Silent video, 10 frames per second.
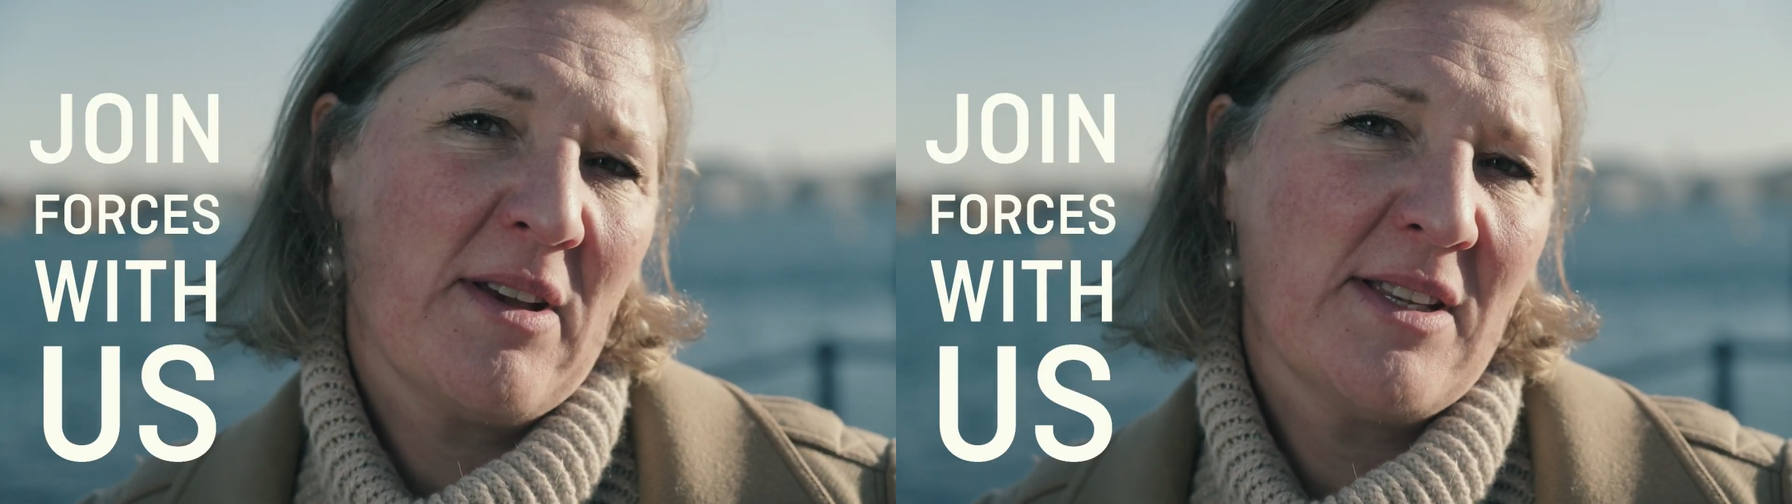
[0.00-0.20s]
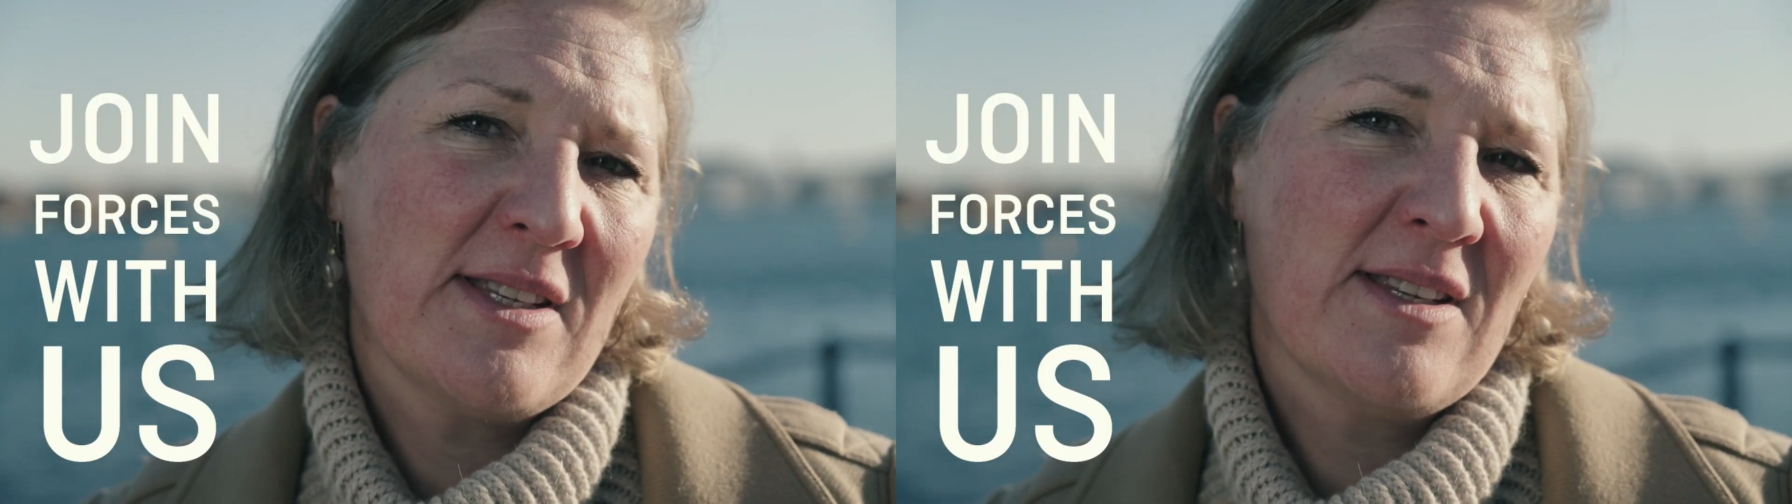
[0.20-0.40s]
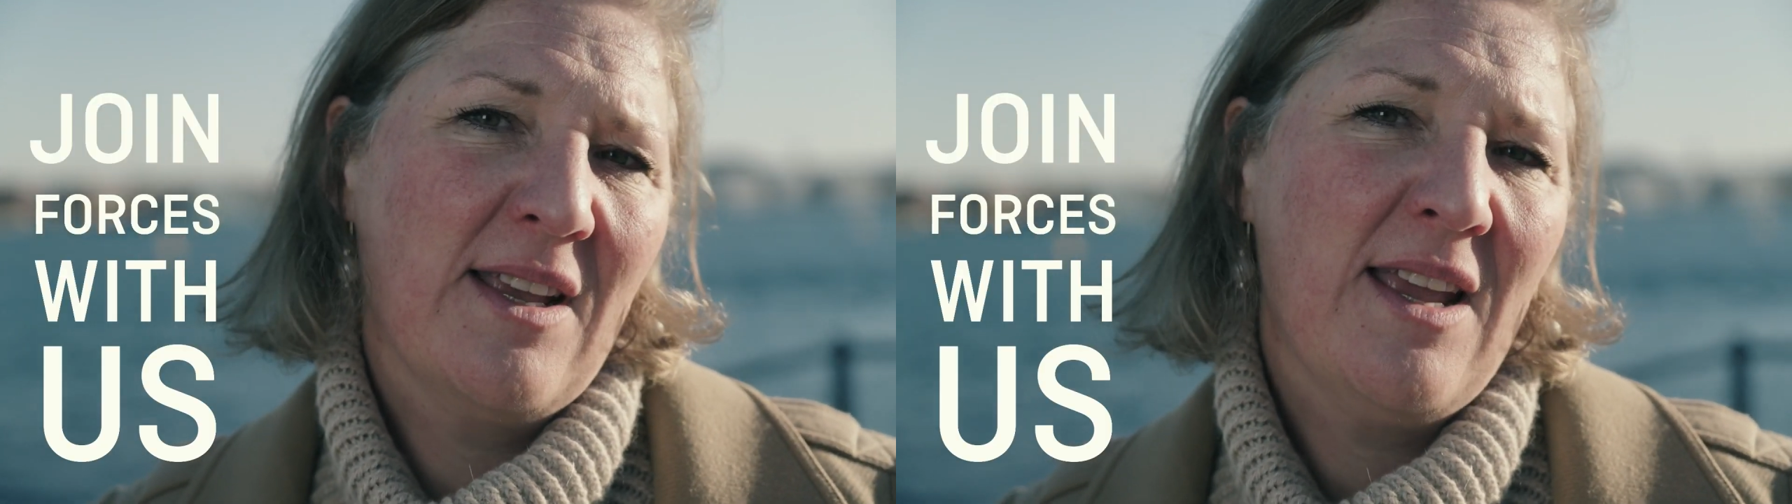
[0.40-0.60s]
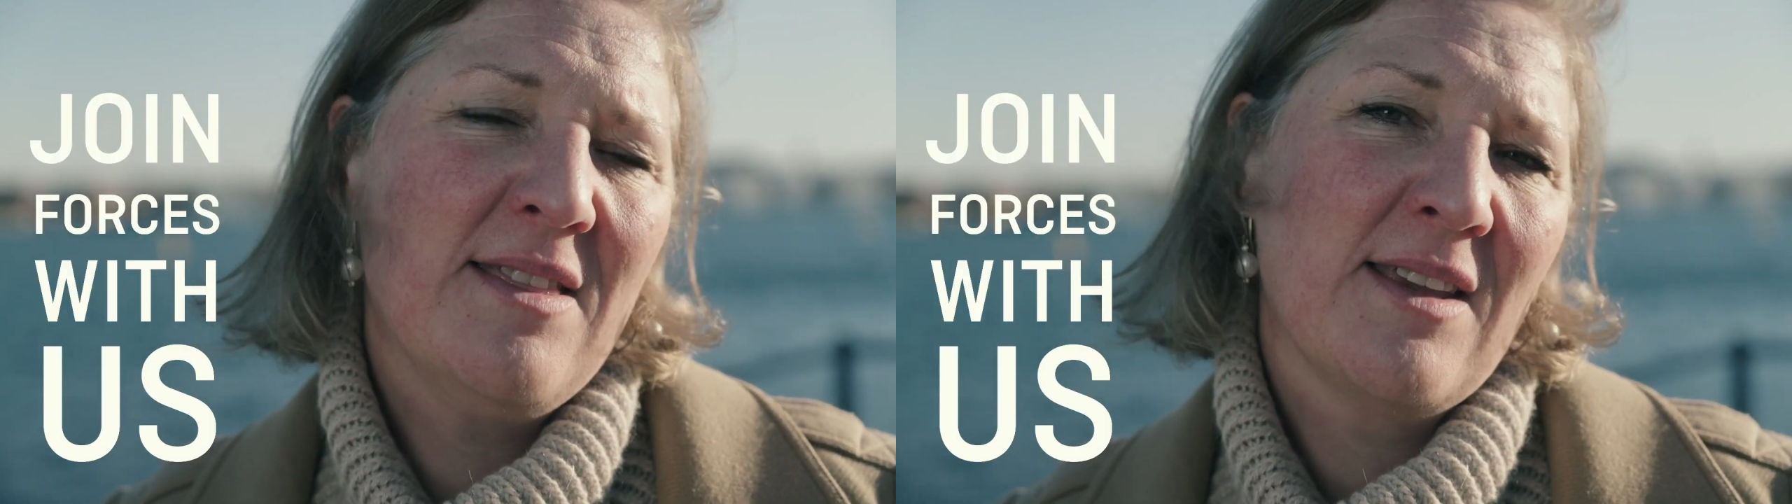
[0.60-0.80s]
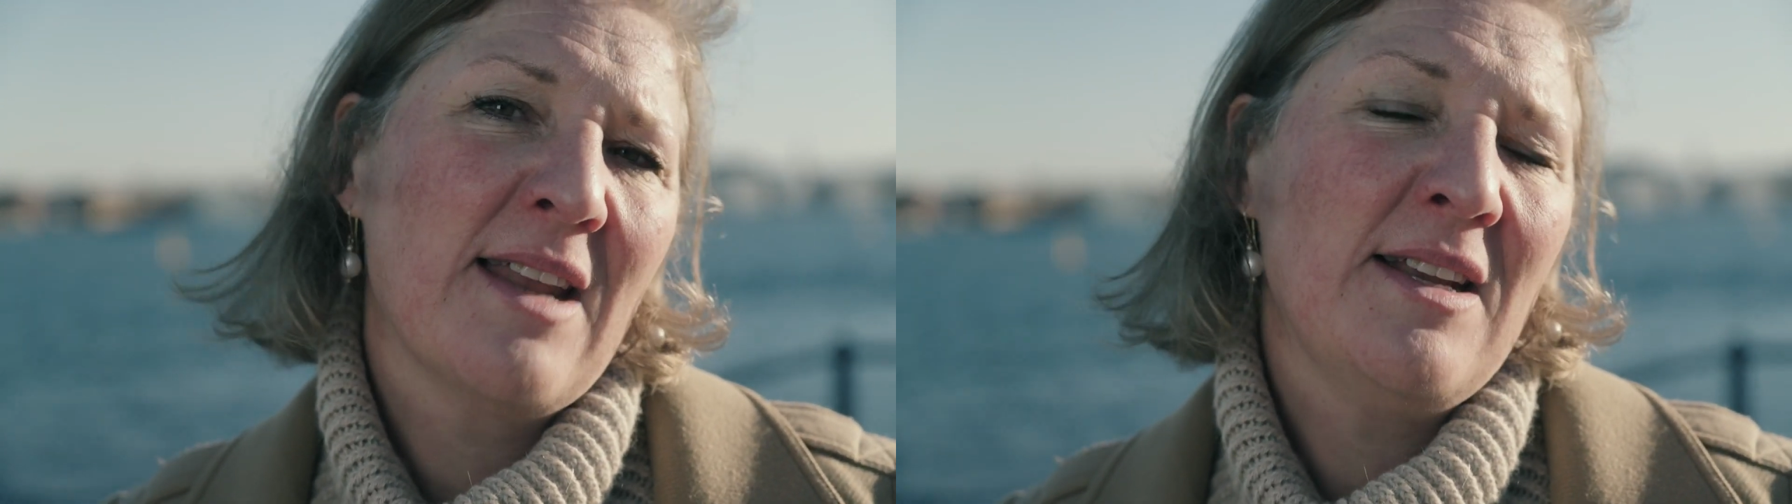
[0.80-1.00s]
us
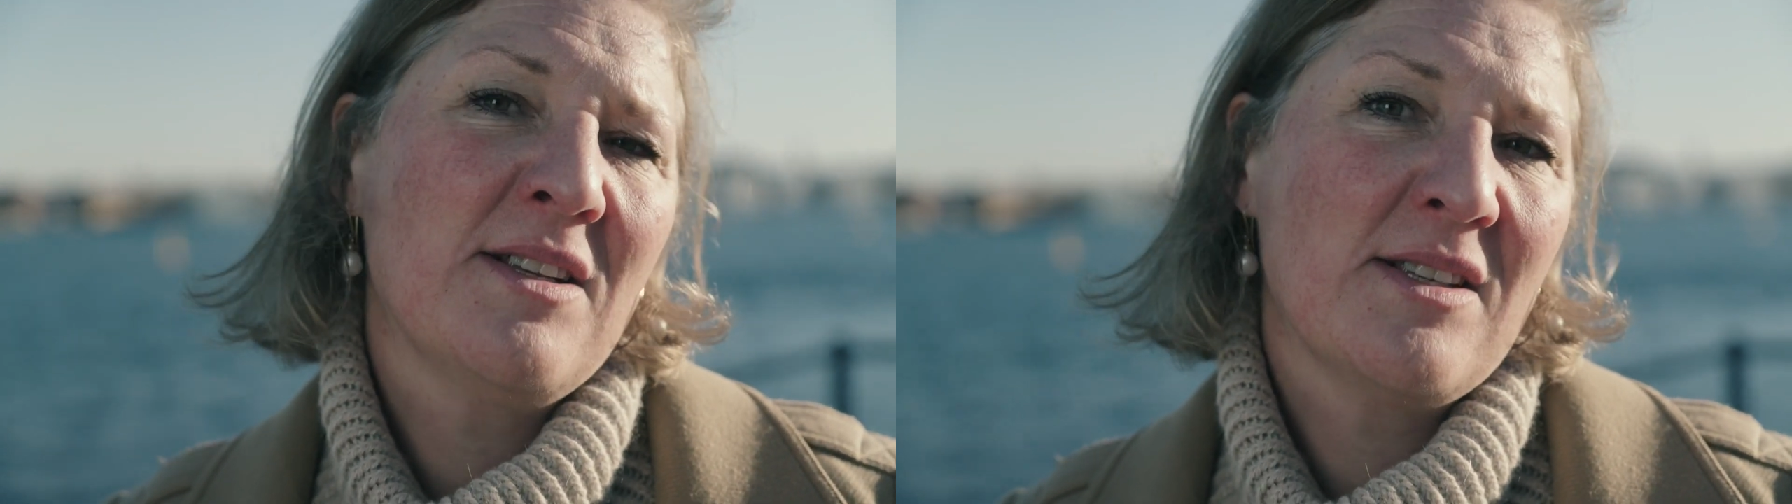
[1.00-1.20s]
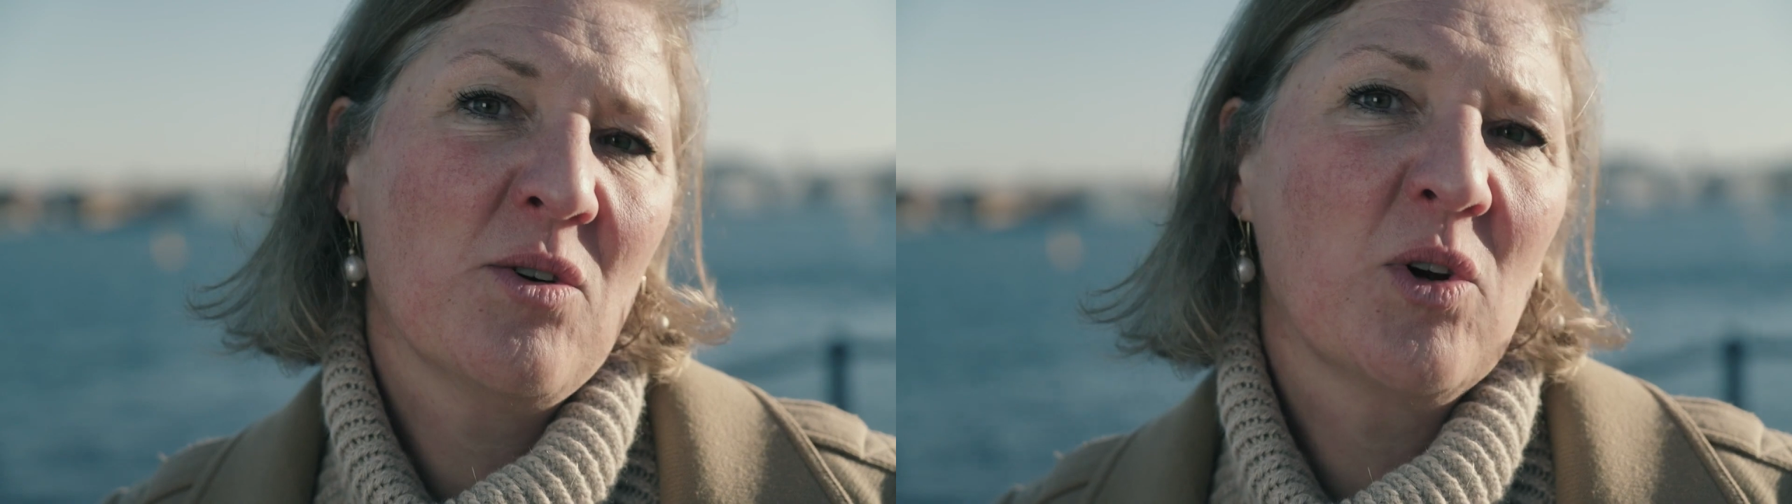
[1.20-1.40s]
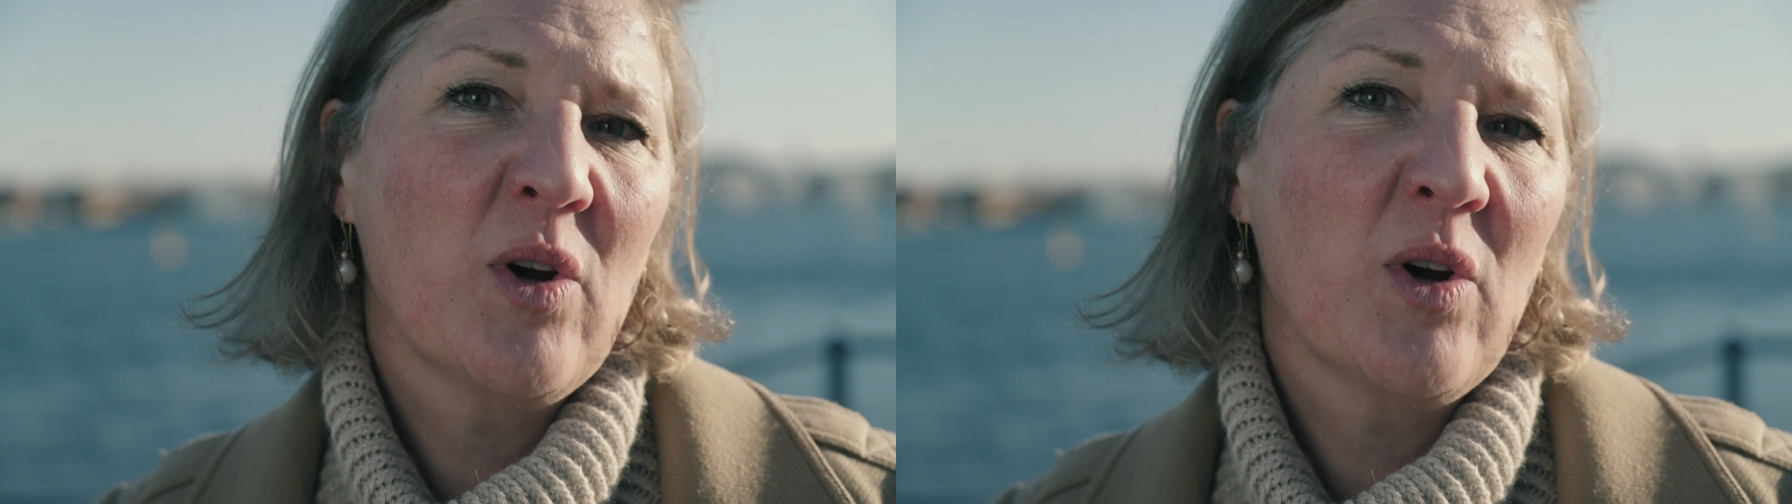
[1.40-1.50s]
in the Getting to Zero